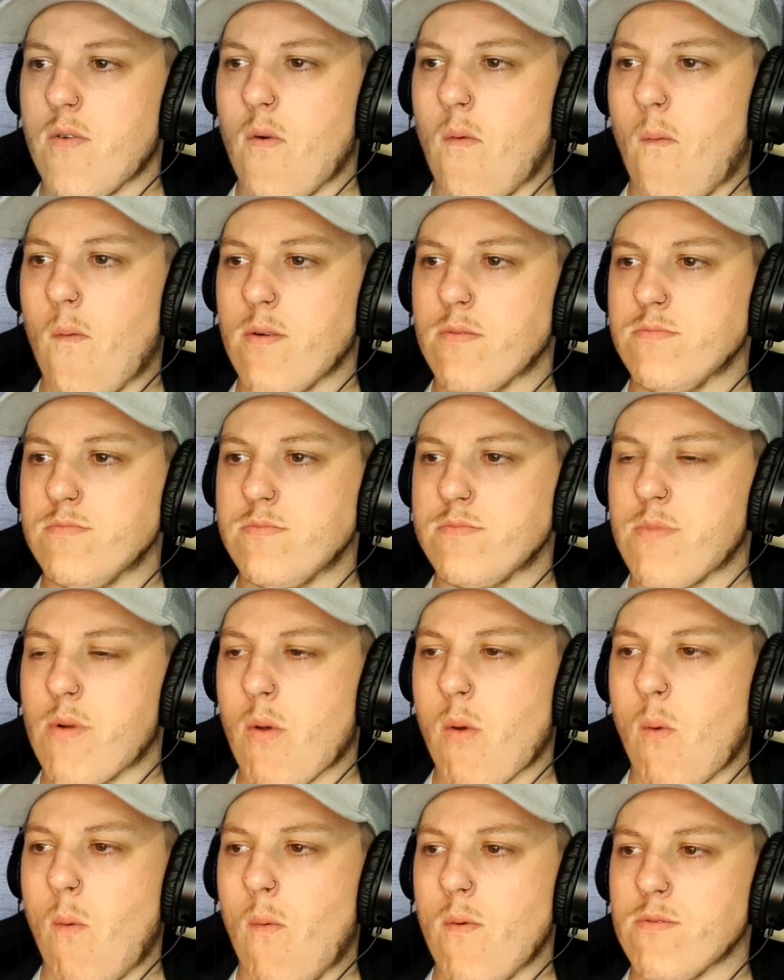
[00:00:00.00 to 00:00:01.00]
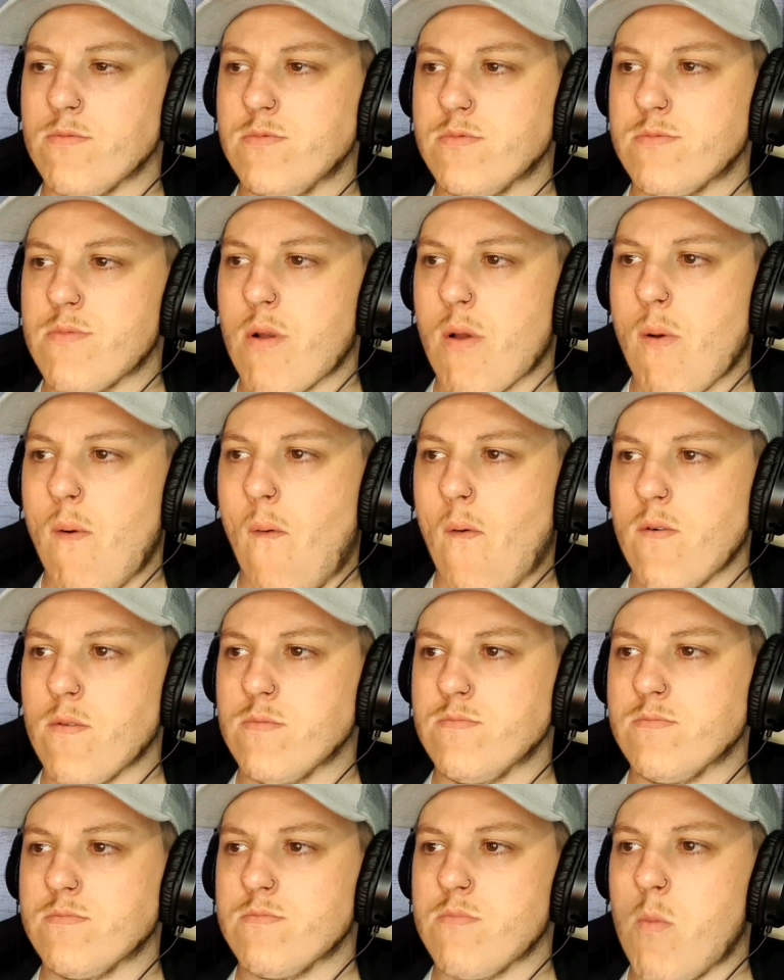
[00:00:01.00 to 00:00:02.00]
He then points the camera to the
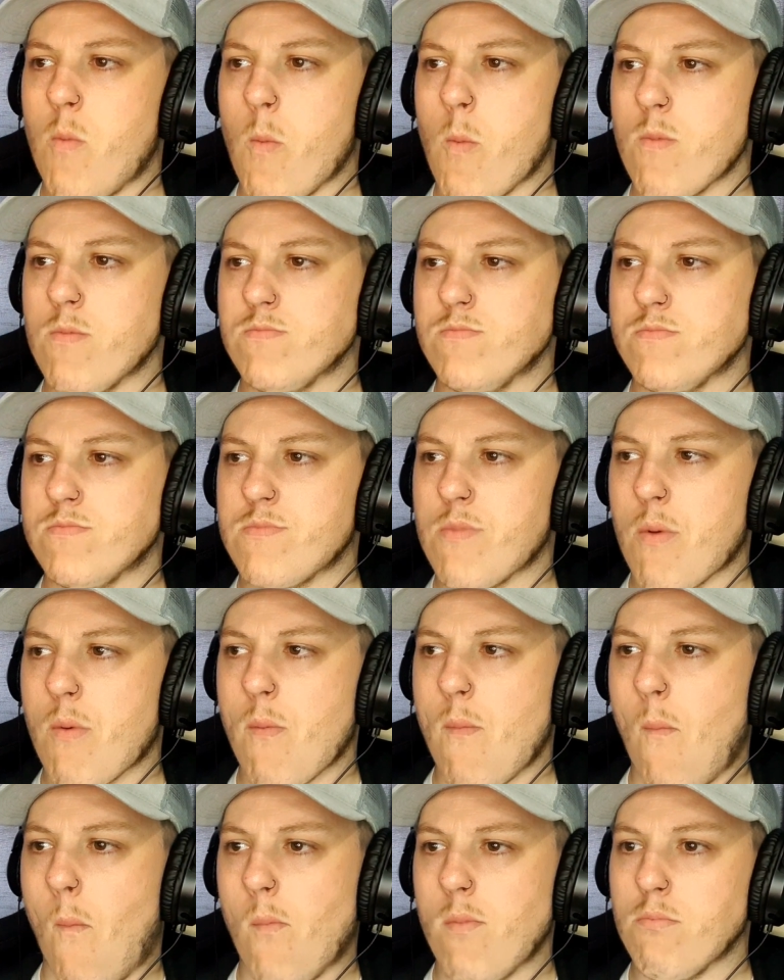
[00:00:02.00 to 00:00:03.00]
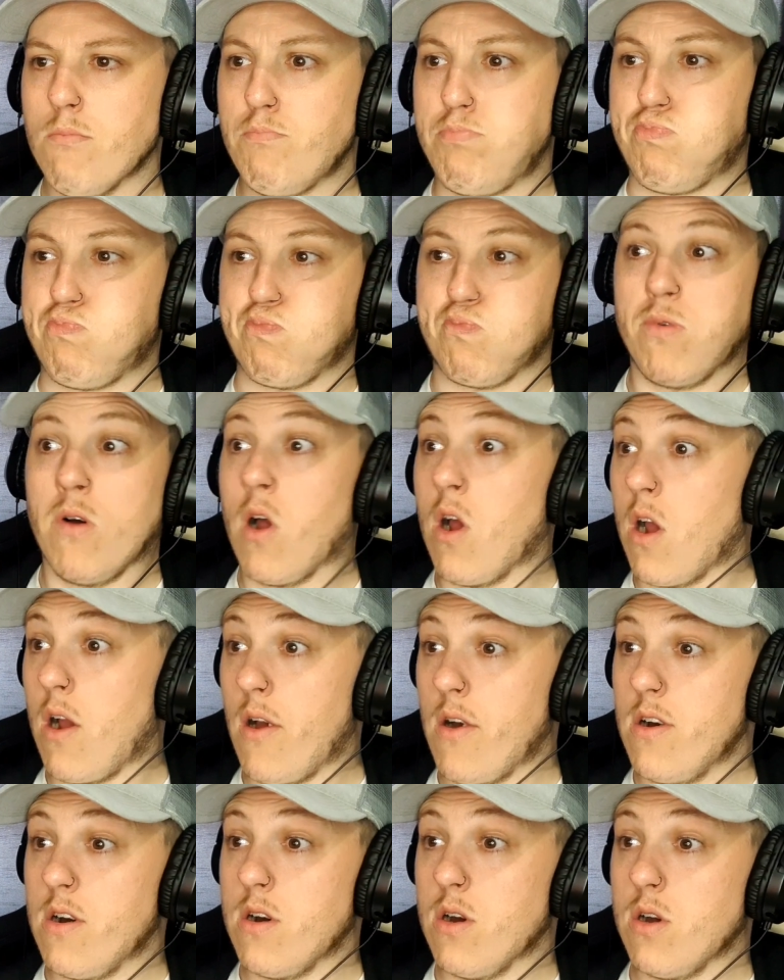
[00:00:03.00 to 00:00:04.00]
sky, where we can see a cluster of
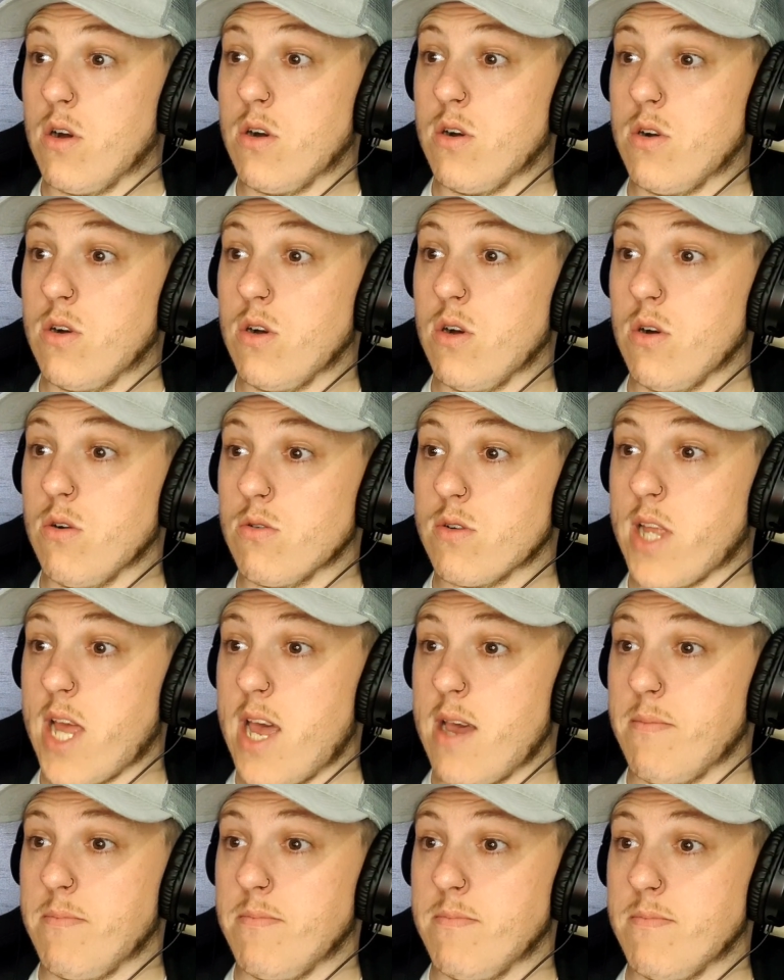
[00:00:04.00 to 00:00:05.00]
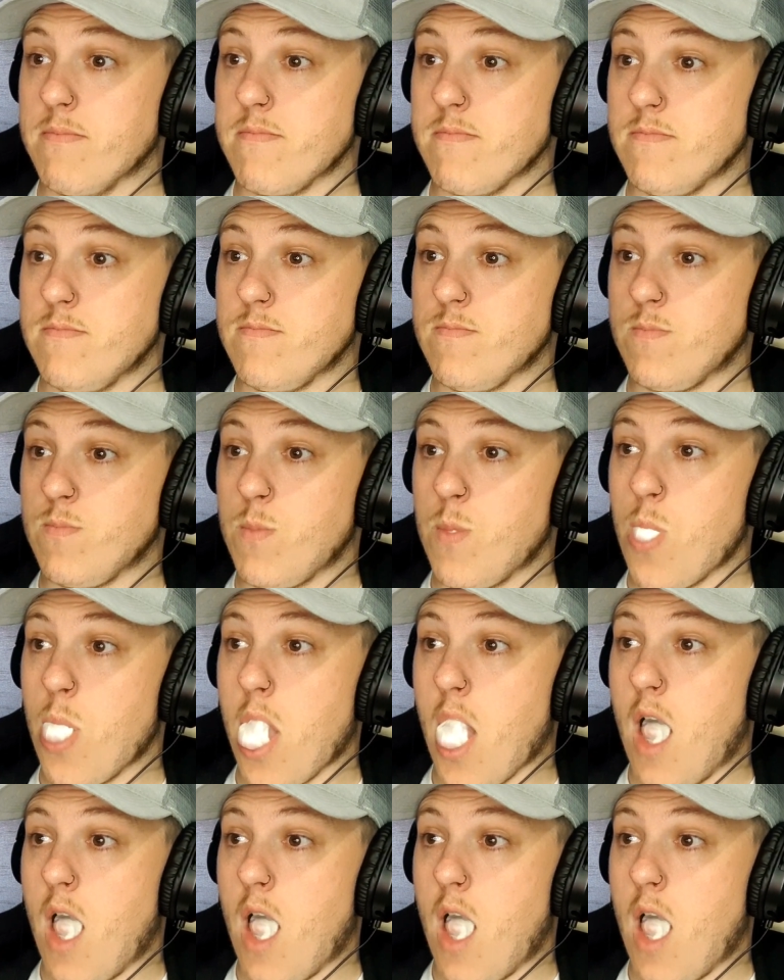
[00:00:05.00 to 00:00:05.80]
bright lights hovering above the water.